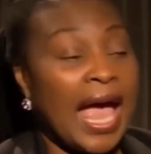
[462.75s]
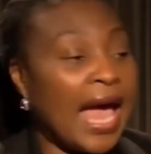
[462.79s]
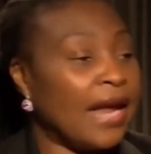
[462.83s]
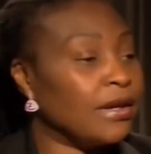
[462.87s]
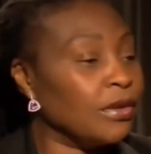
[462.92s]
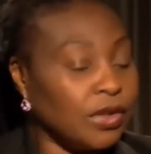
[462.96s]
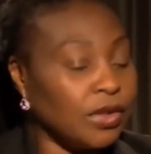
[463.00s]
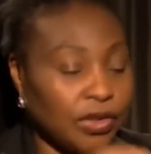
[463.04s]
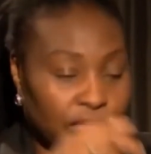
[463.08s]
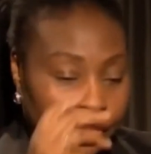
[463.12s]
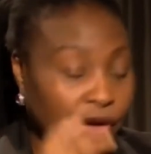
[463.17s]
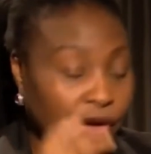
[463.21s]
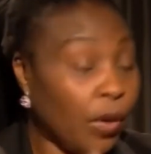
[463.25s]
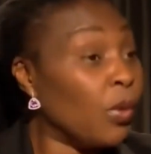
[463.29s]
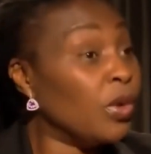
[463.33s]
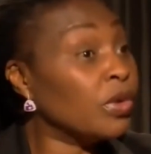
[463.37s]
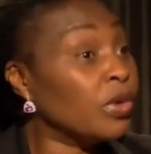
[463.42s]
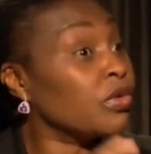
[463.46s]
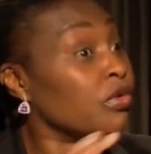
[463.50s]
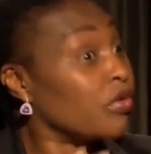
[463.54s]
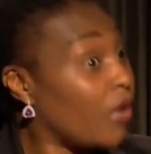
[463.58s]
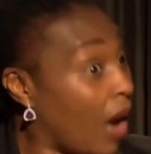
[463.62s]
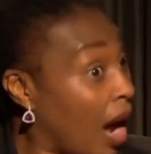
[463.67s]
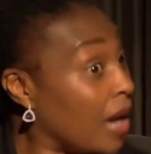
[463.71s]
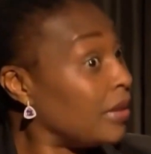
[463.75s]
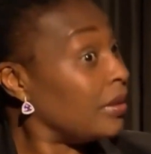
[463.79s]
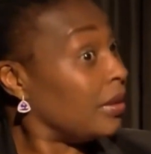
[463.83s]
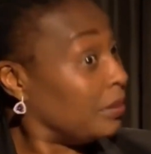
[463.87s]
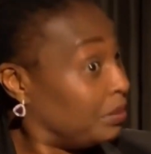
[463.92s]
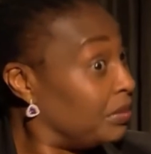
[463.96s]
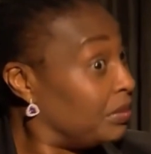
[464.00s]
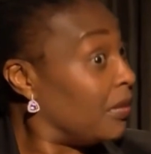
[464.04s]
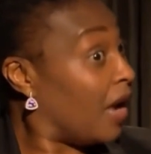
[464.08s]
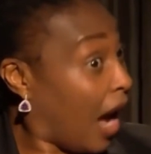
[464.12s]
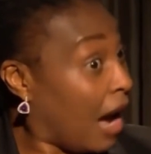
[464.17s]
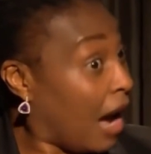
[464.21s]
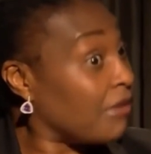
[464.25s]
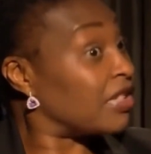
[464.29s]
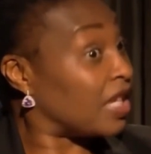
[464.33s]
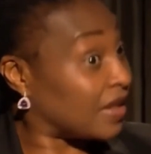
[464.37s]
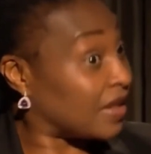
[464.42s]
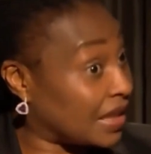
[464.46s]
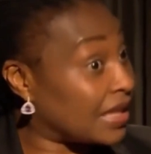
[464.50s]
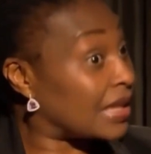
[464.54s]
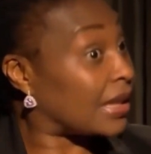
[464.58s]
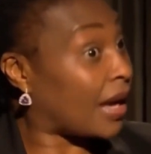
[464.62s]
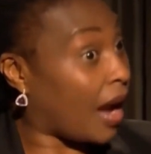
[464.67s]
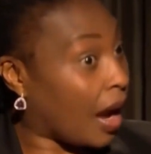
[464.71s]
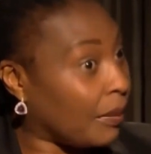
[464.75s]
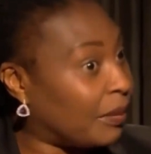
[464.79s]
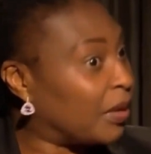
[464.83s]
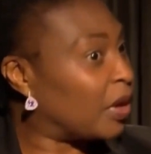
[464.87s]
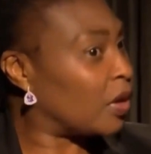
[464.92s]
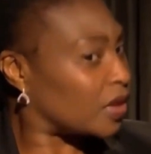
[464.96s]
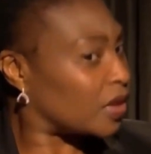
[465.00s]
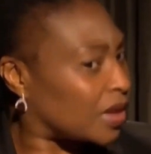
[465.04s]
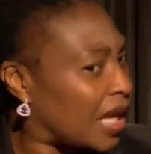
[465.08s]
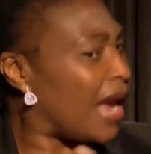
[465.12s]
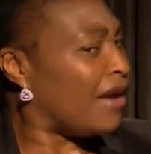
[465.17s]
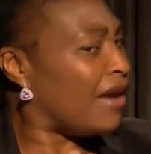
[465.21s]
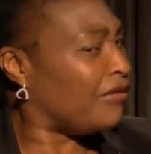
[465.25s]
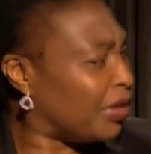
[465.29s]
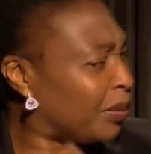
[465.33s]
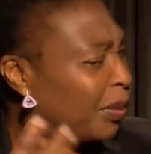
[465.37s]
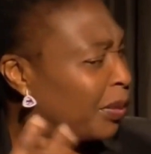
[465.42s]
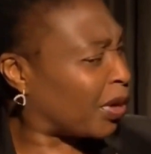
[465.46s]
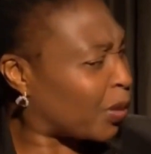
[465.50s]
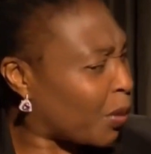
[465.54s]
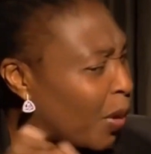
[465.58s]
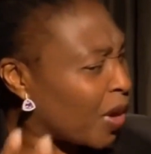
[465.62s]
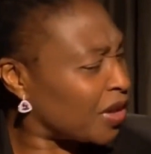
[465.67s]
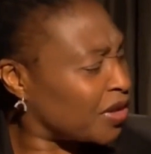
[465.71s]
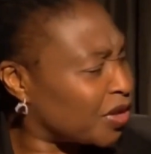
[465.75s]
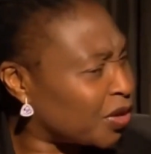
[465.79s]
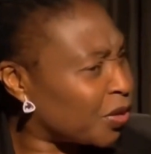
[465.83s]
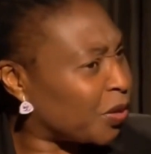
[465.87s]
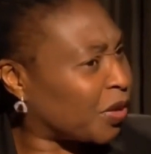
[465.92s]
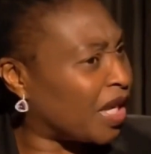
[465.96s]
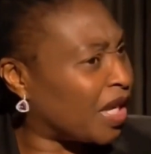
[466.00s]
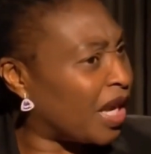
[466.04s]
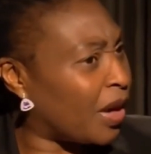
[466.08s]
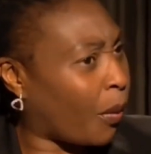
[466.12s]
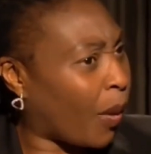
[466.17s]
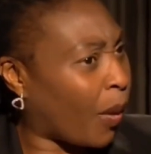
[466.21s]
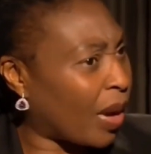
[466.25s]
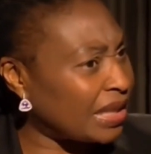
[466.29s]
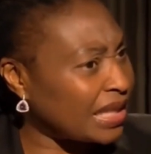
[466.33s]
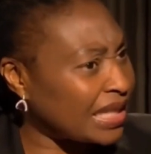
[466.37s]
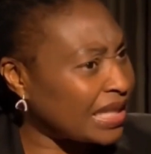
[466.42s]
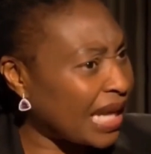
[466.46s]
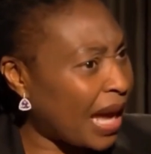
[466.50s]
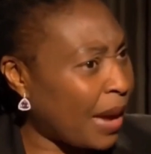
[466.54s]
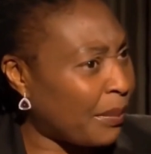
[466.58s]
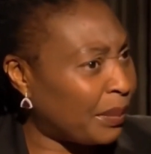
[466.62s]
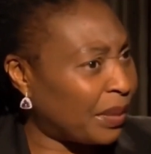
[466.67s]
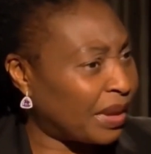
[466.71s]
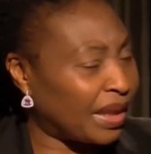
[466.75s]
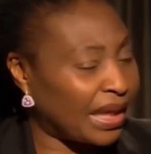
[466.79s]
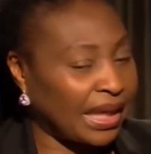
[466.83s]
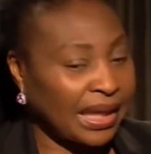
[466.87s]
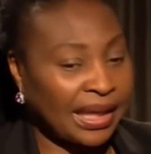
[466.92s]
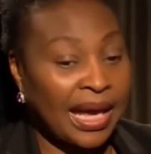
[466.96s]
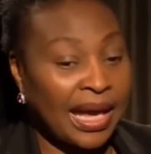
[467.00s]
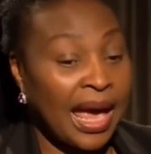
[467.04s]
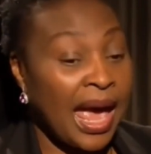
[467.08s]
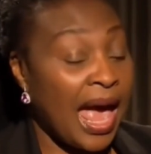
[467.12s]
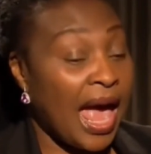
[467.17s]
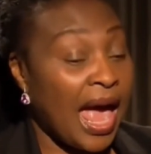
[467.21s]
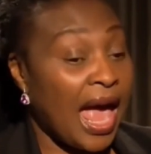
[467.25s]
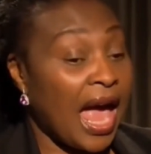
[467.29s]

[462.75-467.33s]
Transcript: And, you know, we'll run after this car because everybody wants to hear what is happening.